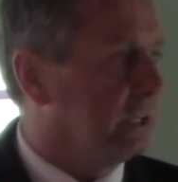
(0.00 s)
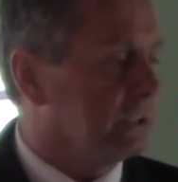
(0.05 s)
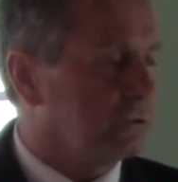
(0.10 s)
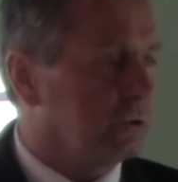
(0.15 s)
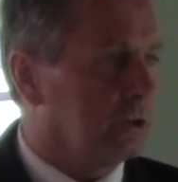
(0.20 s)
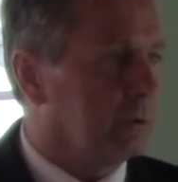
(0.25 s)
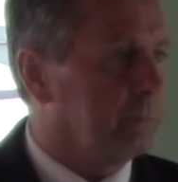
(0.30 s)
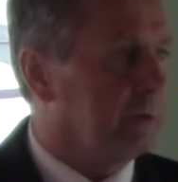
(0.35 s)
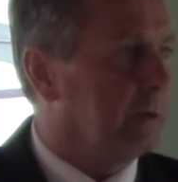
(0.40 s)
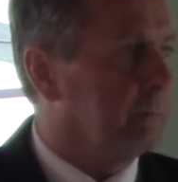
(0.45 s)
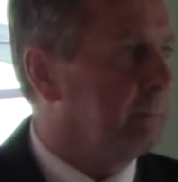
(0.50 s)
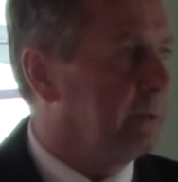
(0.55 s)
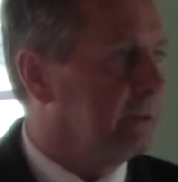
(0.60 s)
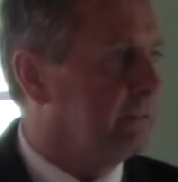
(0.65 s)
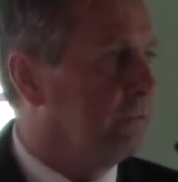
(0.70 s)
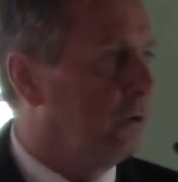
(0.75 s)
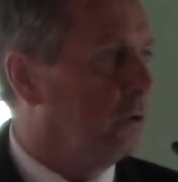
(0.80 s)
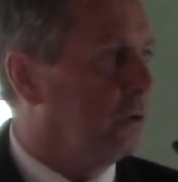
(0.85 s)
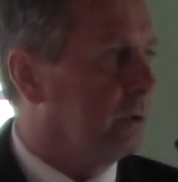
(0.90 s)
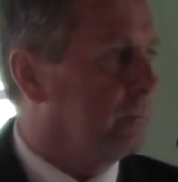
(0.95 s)
That's going to be a
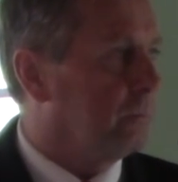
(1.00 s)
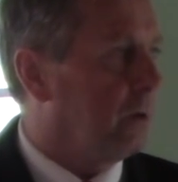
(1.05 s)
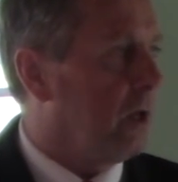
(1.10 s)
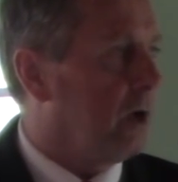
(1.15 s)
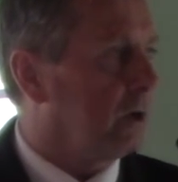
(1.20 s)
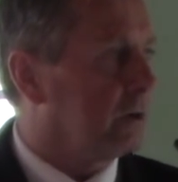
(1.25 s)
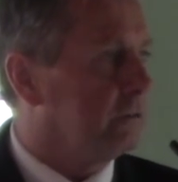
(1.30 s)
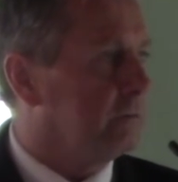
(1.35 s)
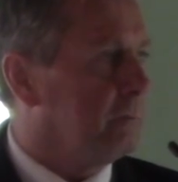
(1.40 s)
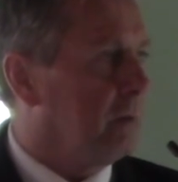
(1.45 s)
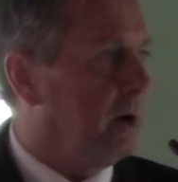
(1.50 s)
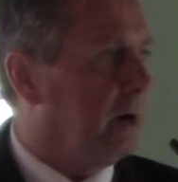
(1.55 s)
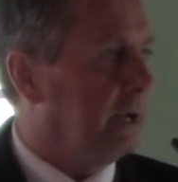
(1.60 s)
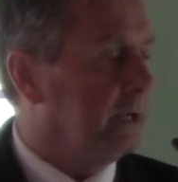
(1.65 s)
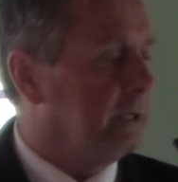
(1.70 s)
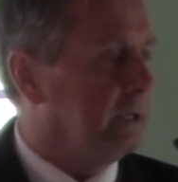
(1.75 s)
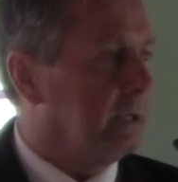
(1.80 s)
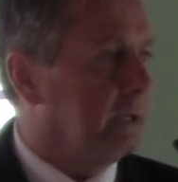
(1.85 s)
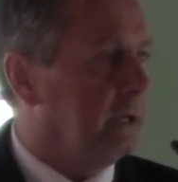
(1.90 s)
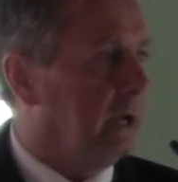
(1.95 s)
big voting block of
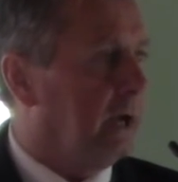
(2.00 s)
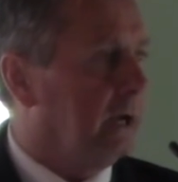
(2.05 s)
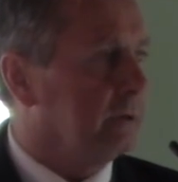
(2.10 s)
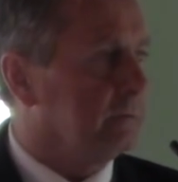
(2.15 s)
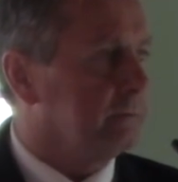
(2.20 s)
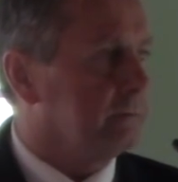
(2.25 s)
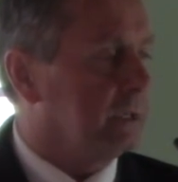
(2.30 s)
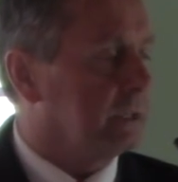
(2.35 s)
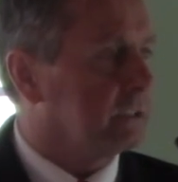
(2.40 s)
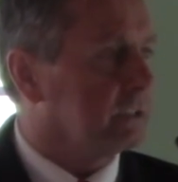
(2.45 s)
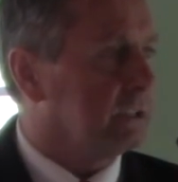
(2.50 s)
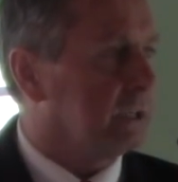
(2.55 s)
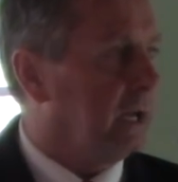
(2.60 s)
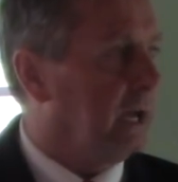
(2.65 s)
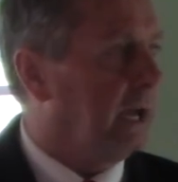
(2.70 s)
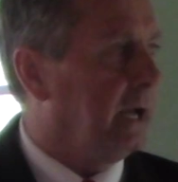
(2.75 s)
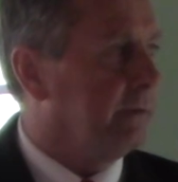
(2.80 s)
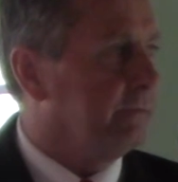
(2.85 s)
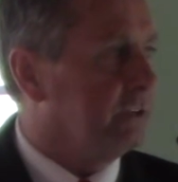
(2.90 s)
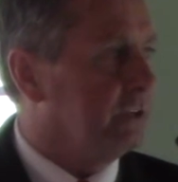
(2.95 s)
mine, and like I said,
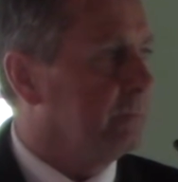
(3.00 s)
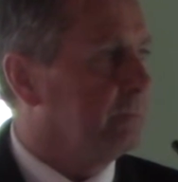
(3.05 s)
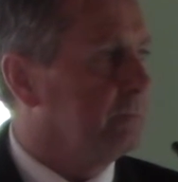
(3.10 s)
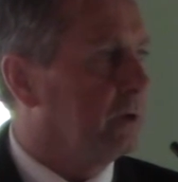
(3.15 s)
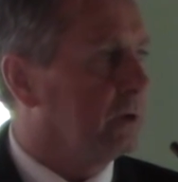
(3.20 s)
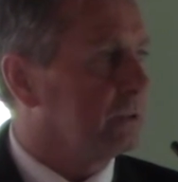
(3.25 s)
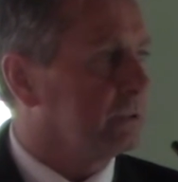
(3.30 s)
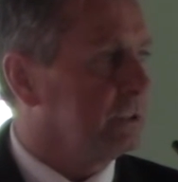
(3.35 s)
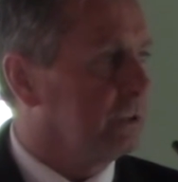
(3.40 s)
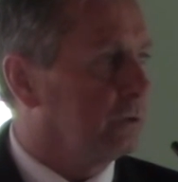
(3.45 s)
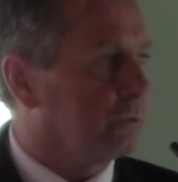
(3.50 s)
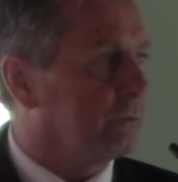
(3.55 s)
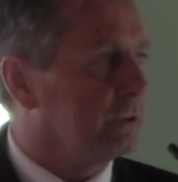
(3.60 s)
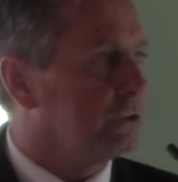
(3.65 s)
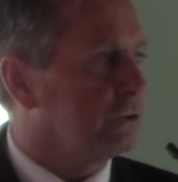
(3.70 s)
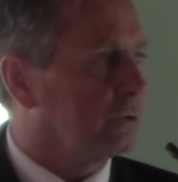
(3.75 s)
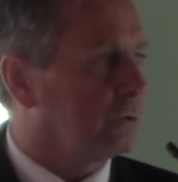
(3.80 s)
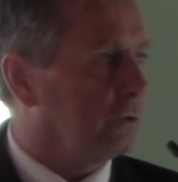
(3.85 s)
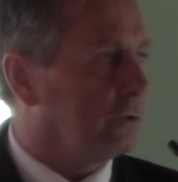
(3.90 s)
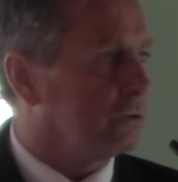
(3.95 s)
I have the ability to
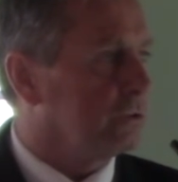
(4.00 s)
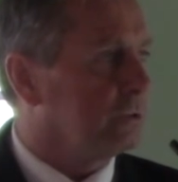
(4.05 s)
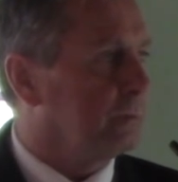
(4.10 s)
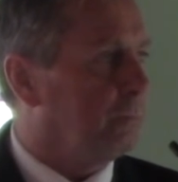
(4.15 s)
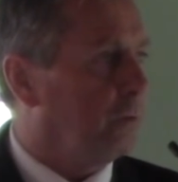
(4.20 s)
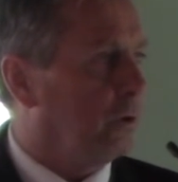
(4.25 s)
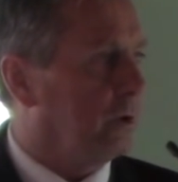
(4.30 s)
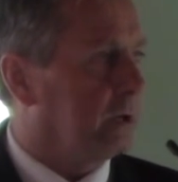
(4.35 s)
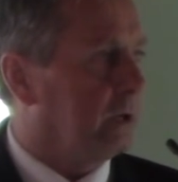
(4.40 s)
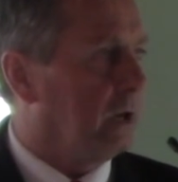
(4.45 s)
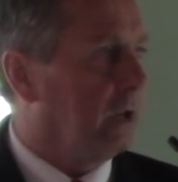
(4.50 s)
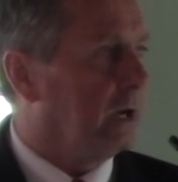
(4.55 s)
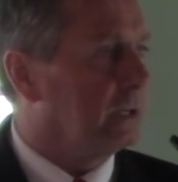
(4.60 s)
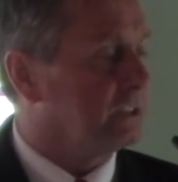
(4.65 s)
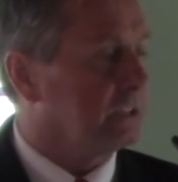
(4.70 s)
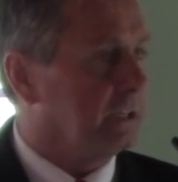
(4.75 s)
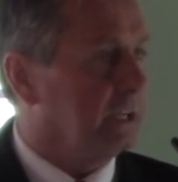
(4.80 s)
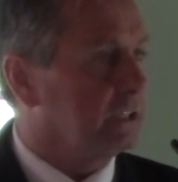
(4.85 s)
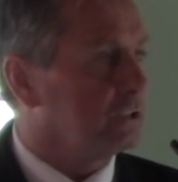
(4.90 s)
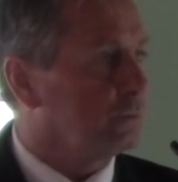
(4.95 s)
reach across the party
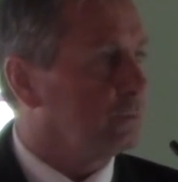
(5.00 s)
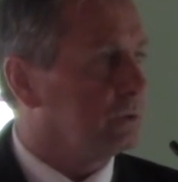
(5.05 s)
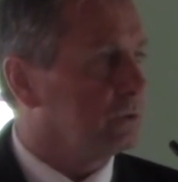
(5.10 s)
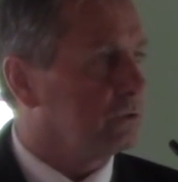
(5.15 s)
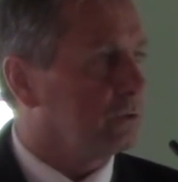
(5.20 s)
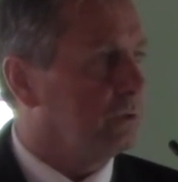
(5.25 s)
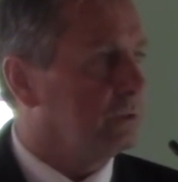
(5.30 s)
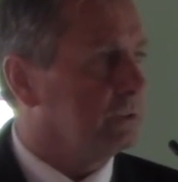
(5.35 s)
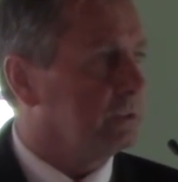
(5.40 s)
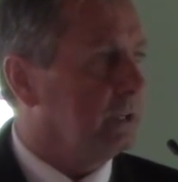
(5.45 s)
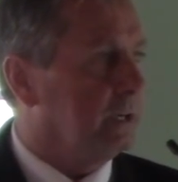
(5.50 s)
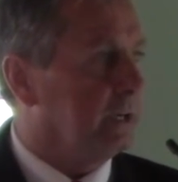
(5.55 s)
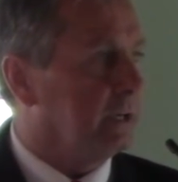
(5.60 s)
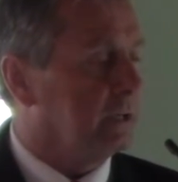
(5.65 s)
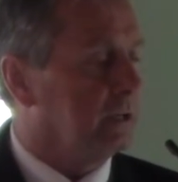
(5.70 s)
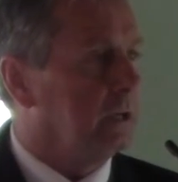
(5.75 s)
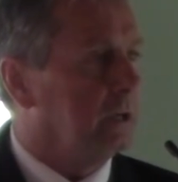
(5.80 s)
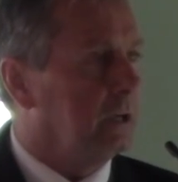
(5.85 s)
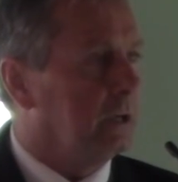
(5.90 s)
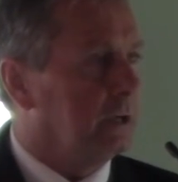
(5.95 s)
lines, and that's what it's going to take.